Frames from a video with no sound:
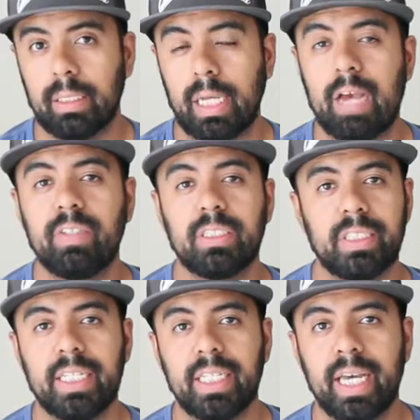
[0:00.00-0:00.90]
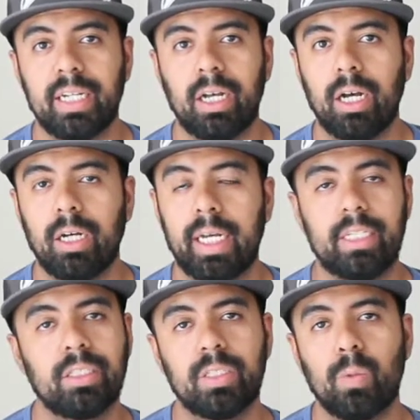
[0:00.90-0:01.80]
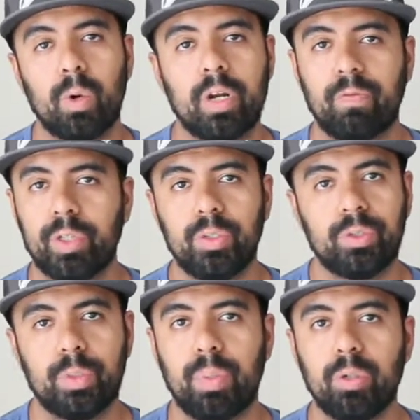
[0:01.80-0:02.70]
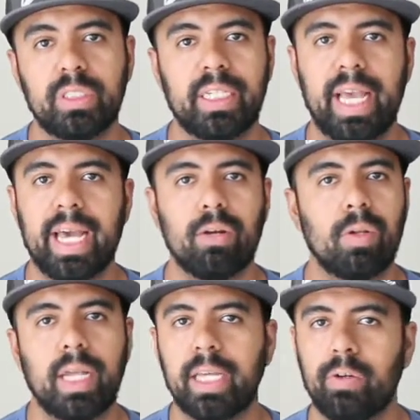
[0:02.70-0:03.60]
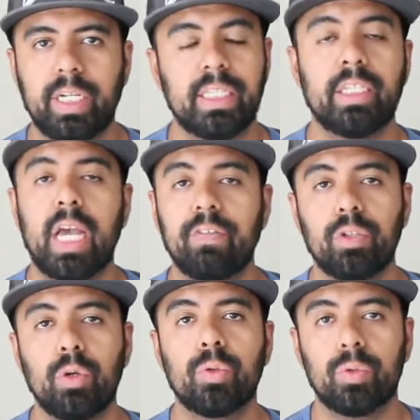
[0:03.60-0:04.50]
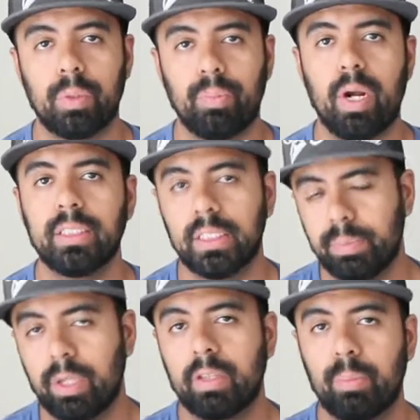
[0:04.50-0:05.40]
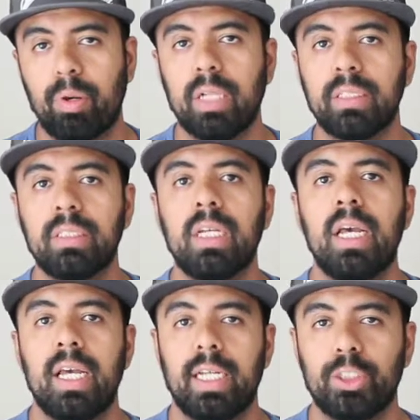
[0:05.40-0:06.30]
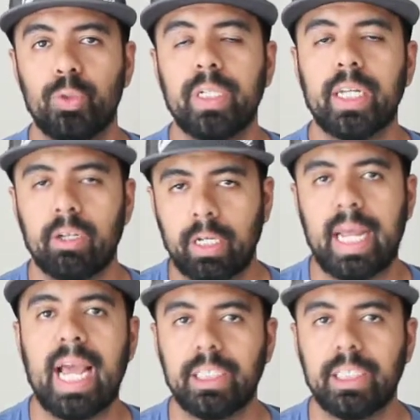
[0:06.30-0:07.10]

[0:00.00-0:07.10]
having said that, it doesn't work for you to post an ad online or anything. You have to go through the process. Part of the process is doing it on an